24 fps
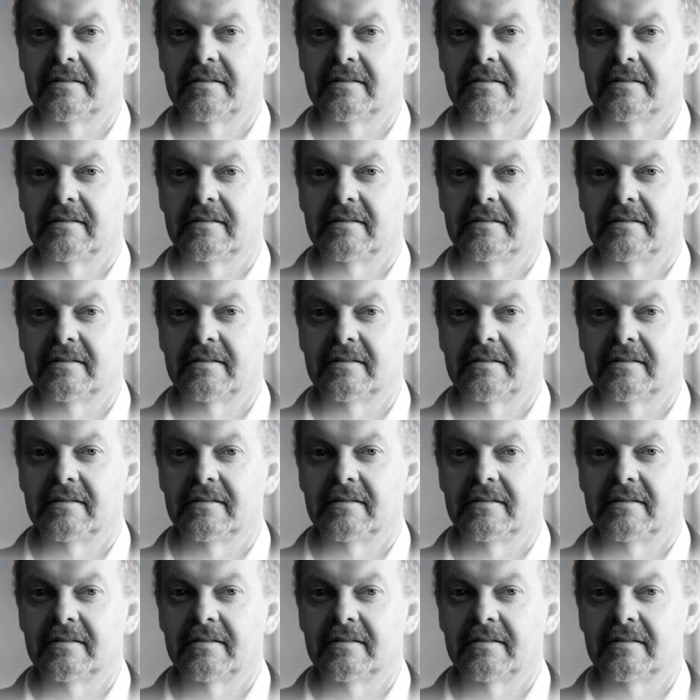
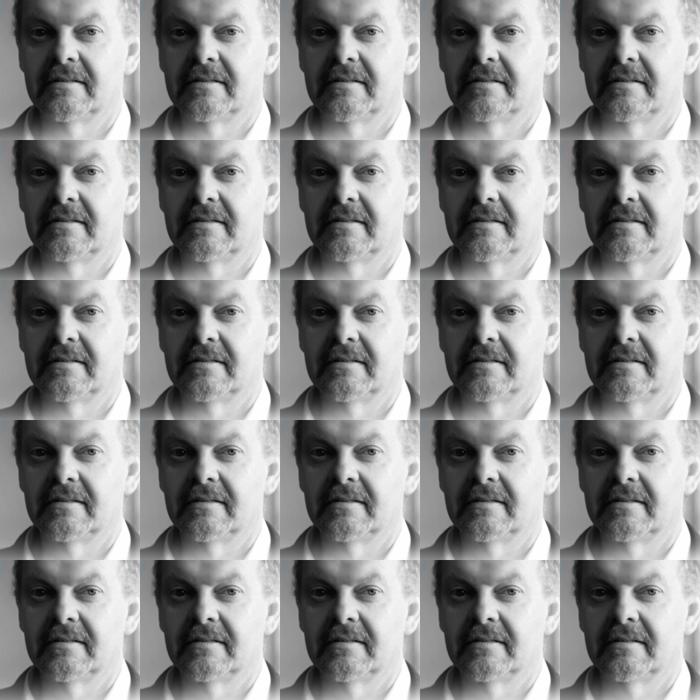
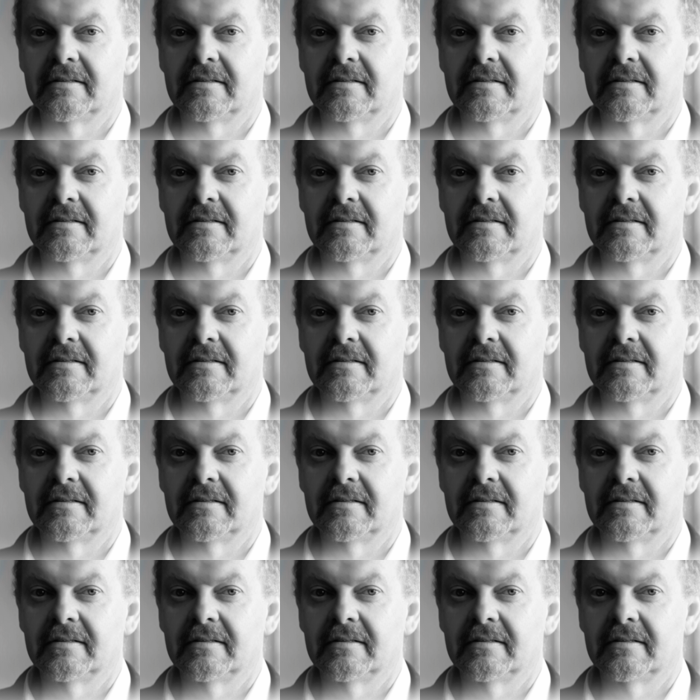This is a still picture; no speech is visible.